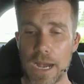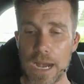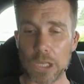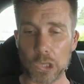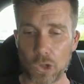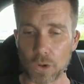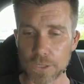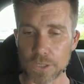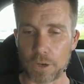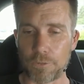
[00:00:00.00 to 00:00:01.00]
uh,
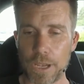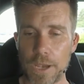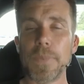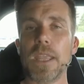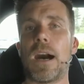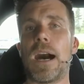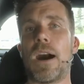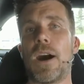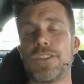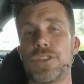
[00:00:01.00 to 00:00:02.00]
logger software,
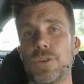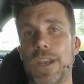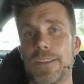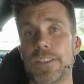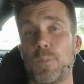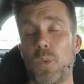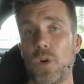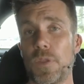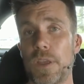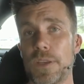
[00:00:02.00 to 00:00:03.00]
uh, I do
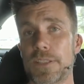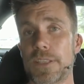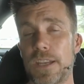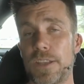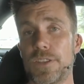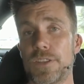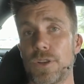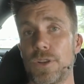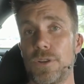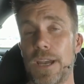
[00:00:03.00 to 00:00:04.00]
export this
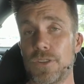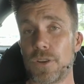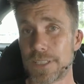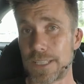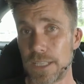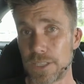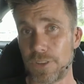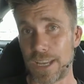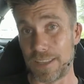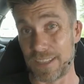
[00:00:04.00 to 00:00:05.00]
into a
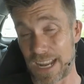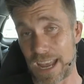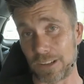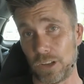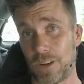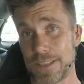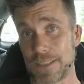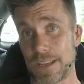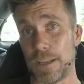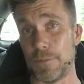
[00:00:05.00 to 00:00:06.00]
.csv and then
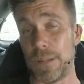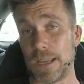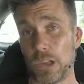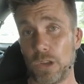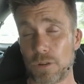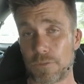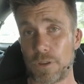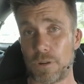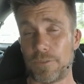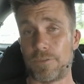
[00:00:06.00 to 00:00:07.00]
analyze it in Mega Log
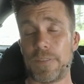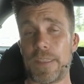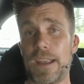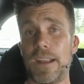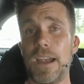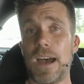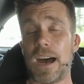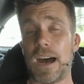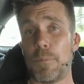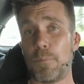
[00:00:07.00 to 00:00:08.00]
Viewer. I find that
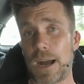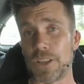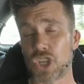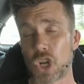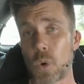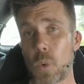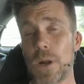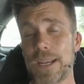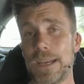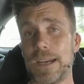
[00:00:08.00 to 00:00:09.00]
uh, a much
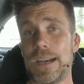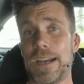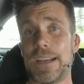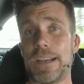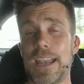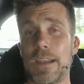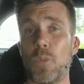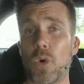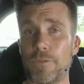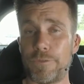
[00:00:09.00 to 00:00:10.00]
quicker uh, and
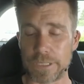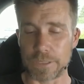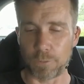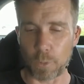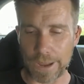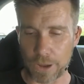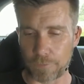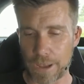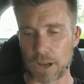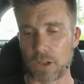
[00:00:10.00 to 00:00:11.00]
more effective way
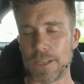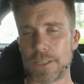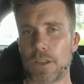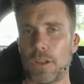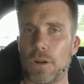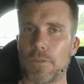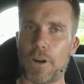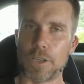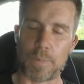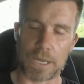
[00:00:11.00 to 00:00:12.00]
of analyzing the log
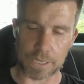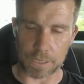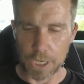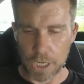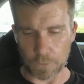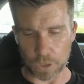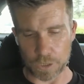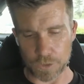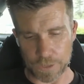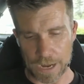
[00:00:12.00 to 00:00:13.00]
files, but uh, I'm not
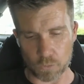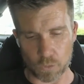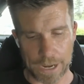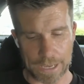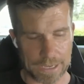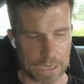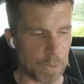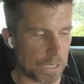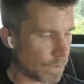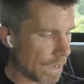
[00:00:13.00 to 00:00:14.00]
going to do that right here,
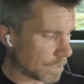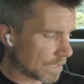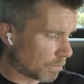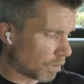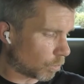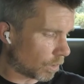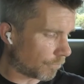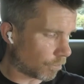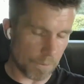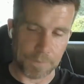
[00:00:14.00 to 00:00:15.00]
but you'll have to take my
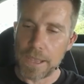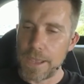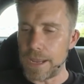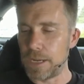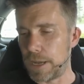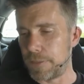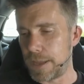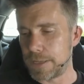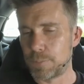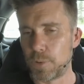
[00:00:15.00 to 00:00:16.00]
word for it. Anyway,
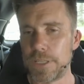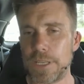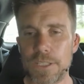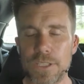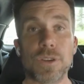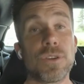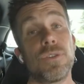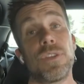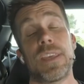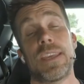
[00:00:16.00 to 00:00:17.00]
that brings us
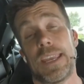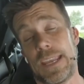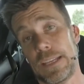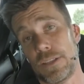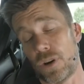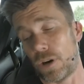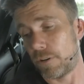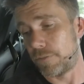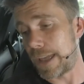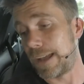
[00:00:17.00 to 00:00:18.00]
to the end
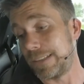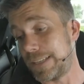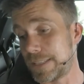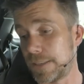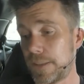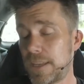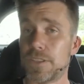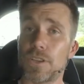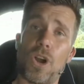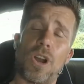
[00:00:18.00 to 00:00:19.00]
of our lesson there.
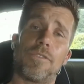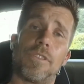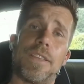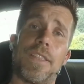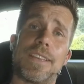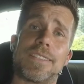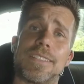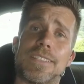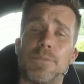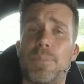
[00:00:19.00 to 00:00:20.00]
So hopefully
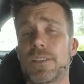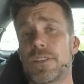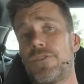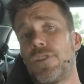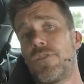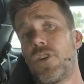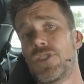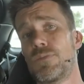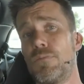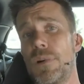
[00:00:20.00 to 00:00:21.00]
that's debunked a few of
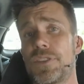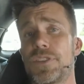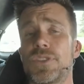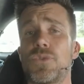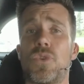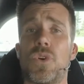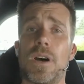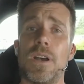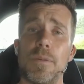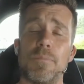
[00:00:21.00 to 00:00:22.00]
those myths
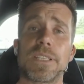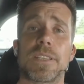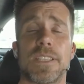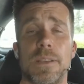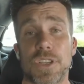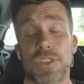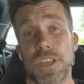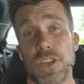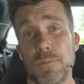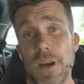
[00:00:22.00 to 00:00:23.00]
or misconceptions
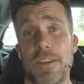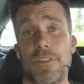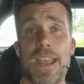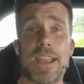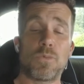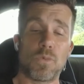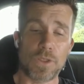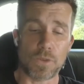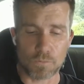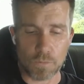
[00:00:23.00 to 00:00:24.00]
that you may have had
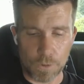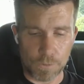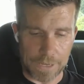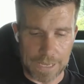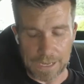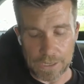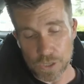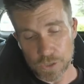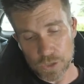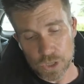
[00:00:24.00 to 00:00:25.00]
with rotary
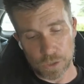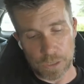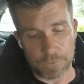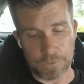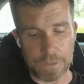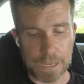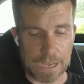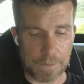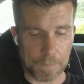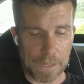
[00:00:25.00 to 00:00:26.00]
engine tuning. For
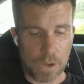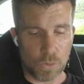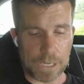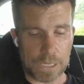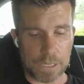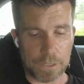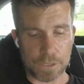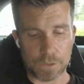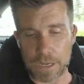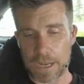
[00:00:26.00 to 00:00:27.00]
now, we'll get
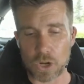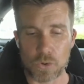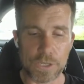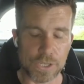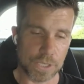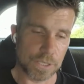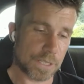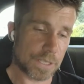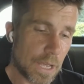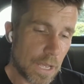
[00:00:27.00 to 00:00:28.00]
into our
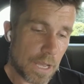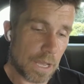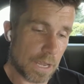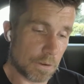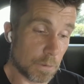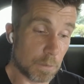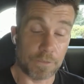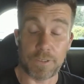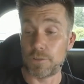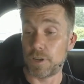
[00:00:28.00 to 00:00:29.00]
questions, uh, and
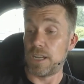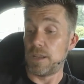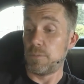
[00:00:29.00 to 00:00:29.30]
remember, if you've got any